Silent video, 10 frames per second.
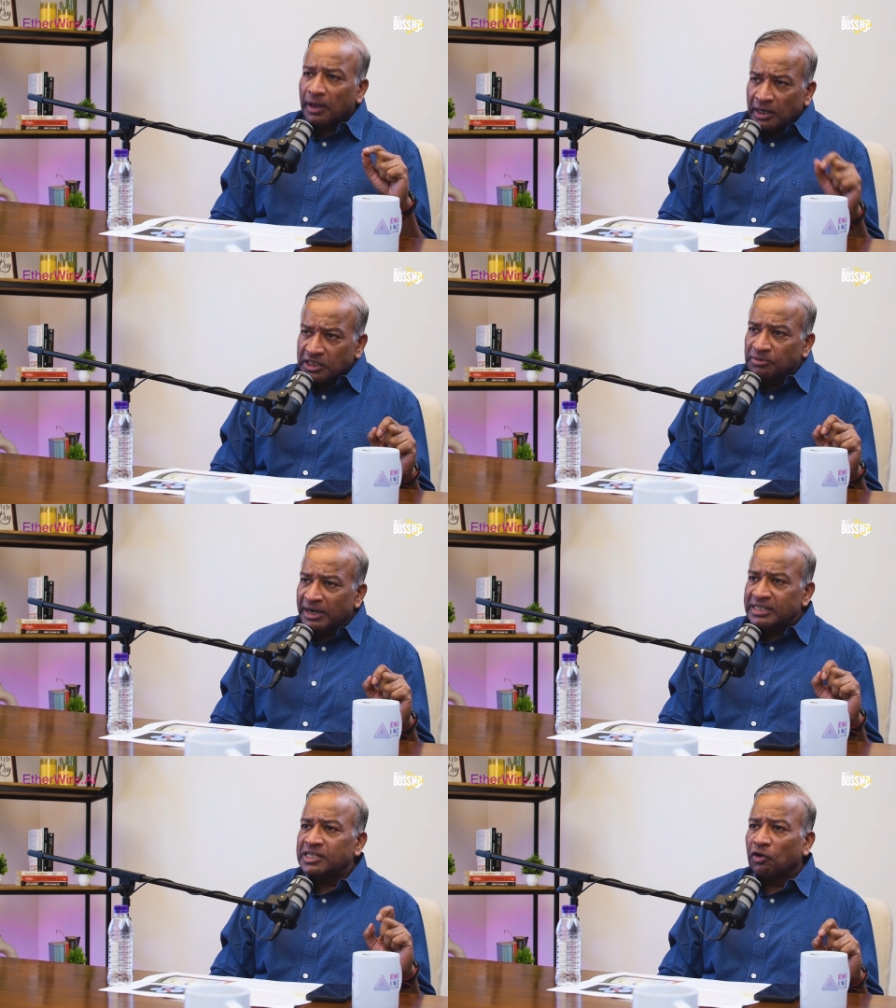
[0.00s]

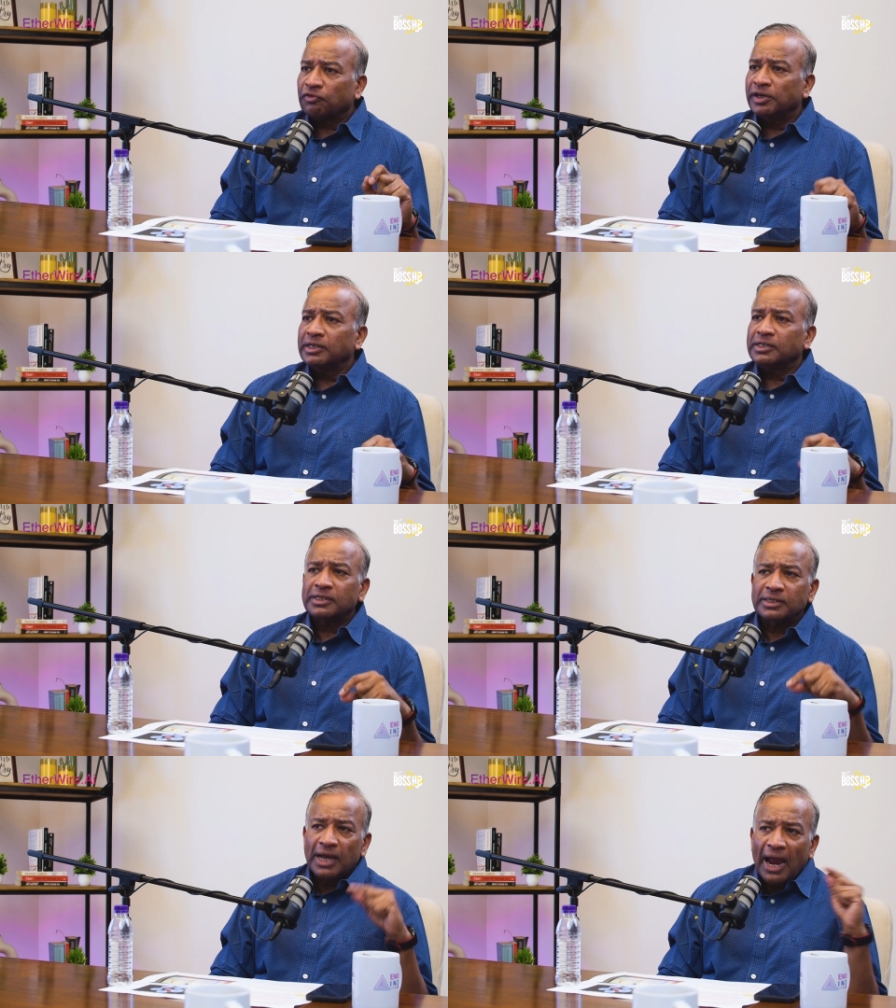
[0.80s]
customize their
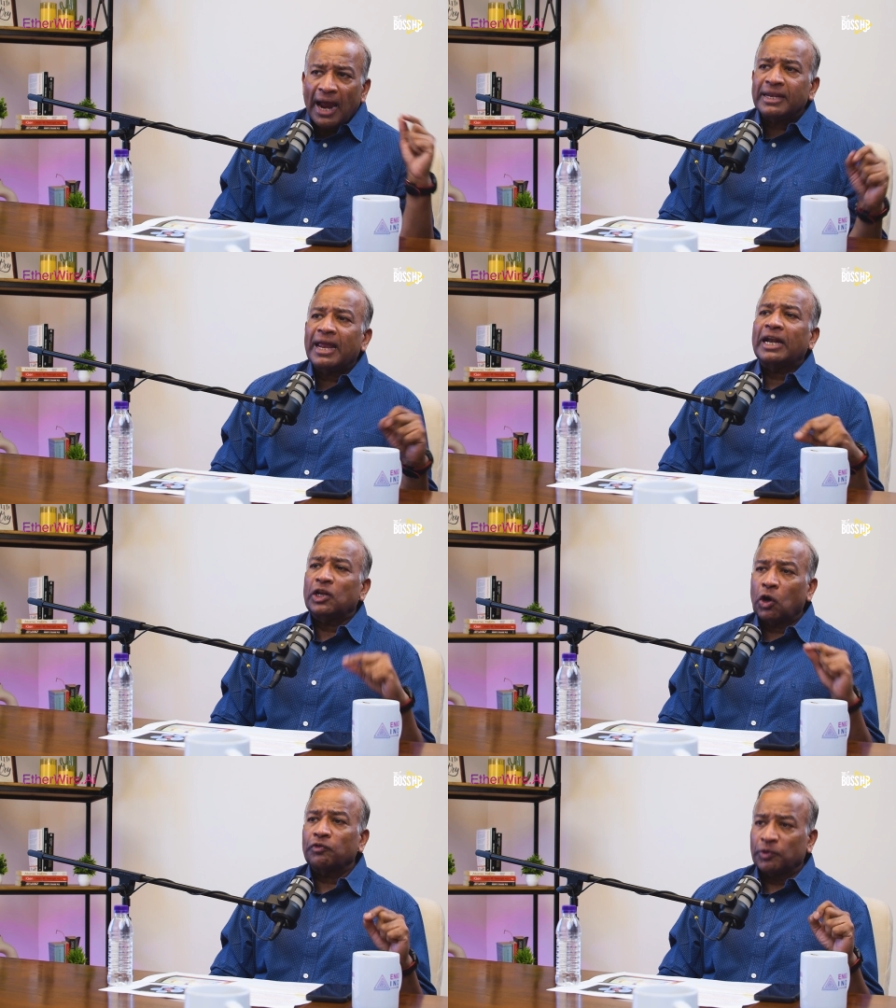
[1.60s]
offerings and get
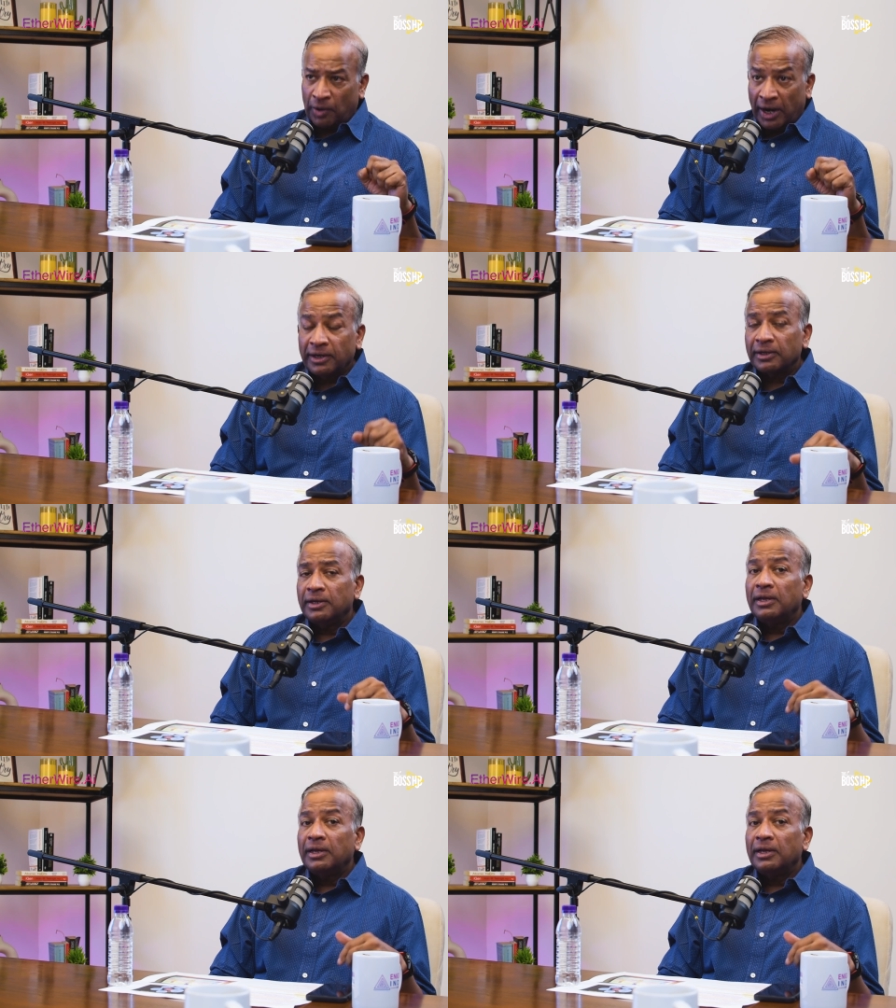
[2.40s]
a lot of it right.